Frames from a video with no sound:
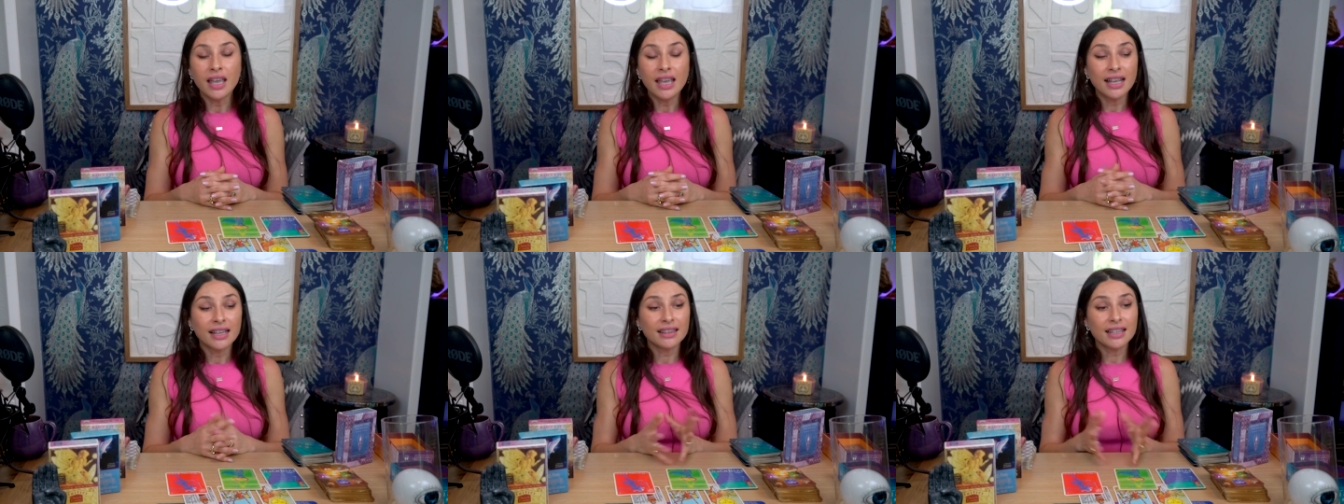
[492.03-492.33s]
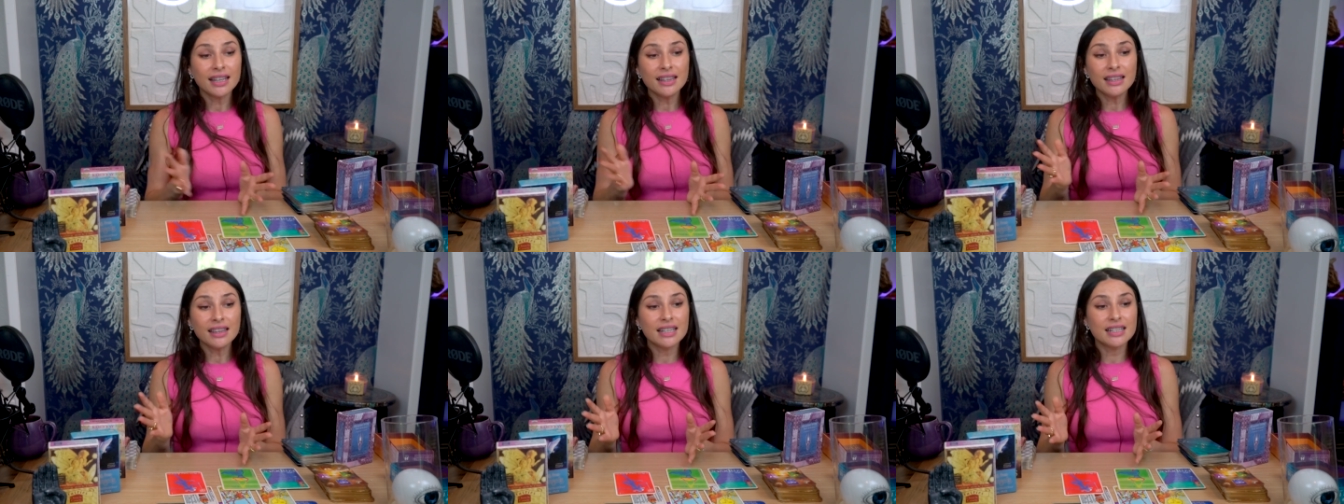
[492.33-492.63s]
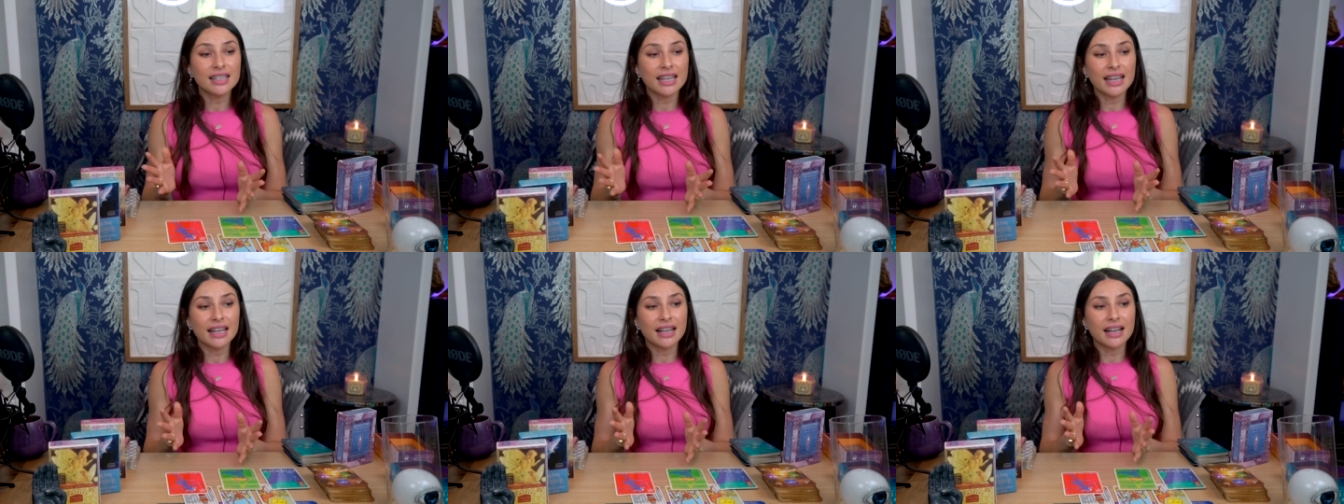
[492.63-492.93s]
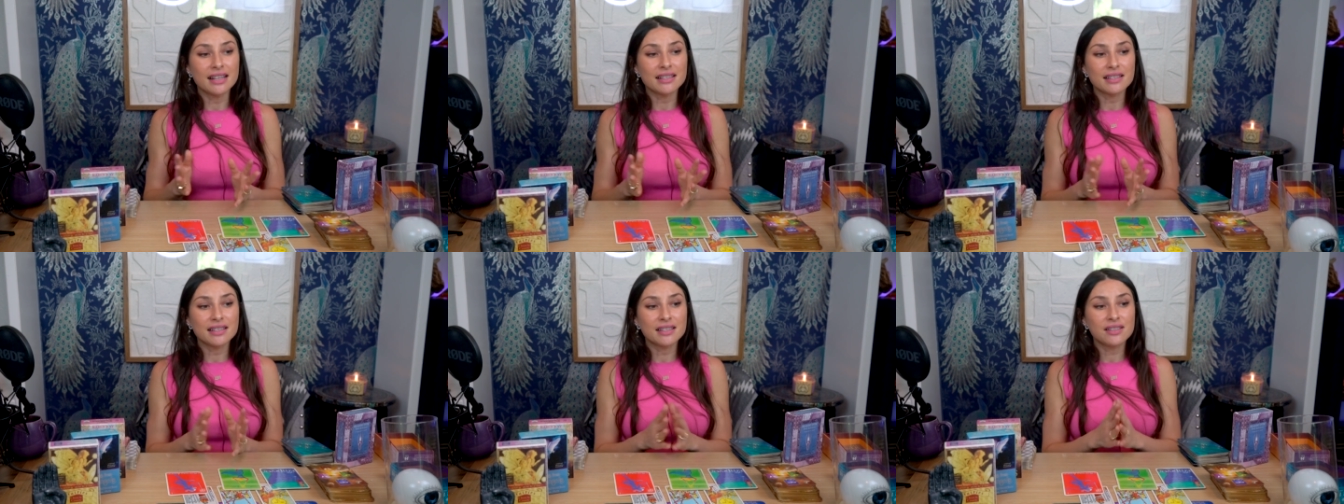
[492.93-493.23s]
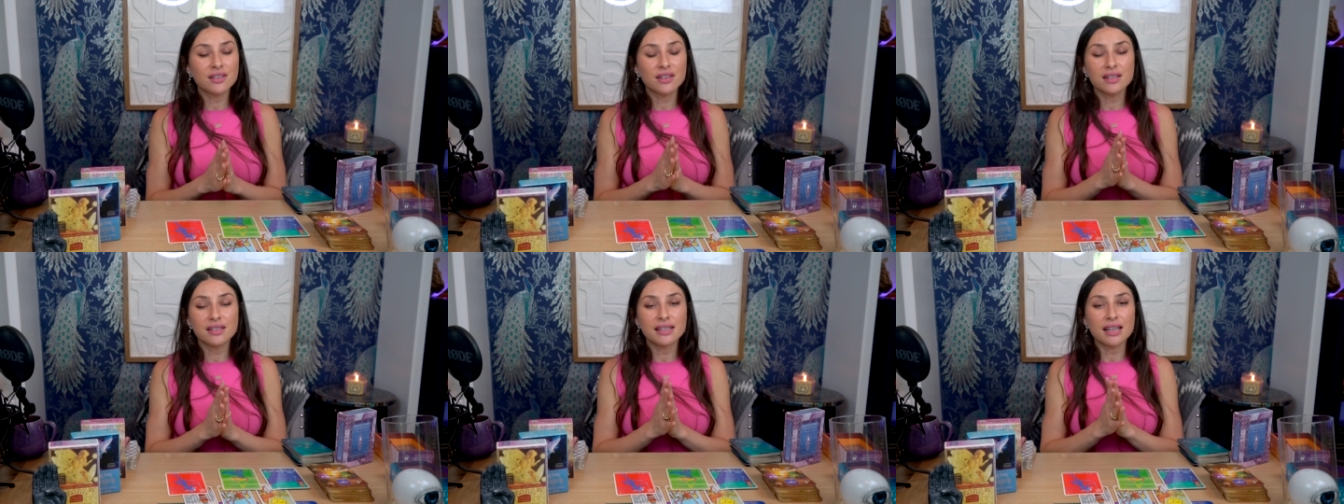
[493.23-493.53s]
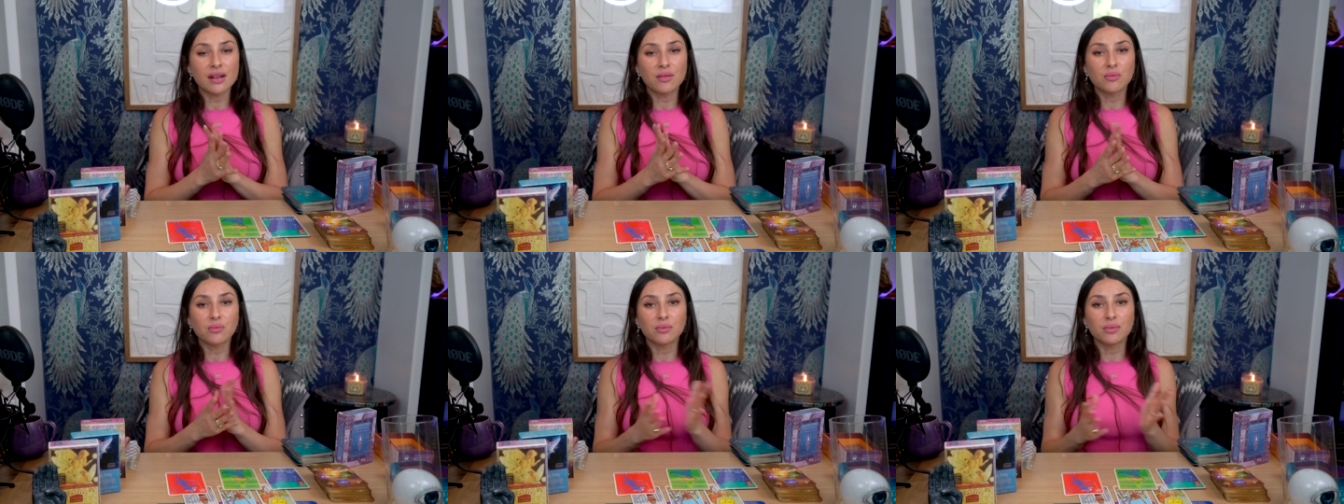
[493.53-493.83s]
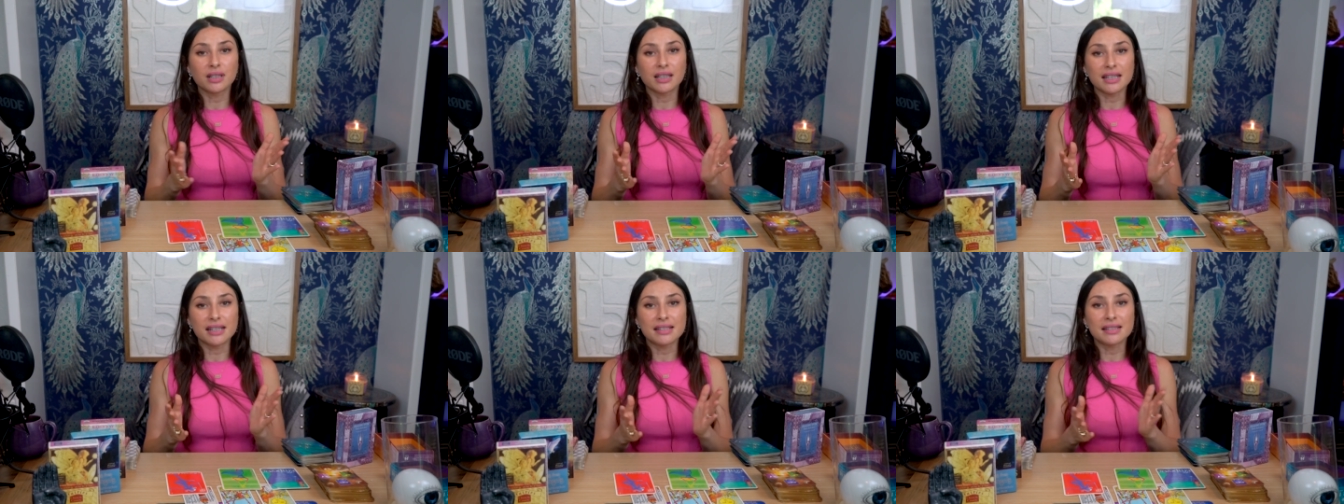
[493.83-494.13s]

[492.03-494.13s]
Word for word: At the end of the day, guys, this is going to sound really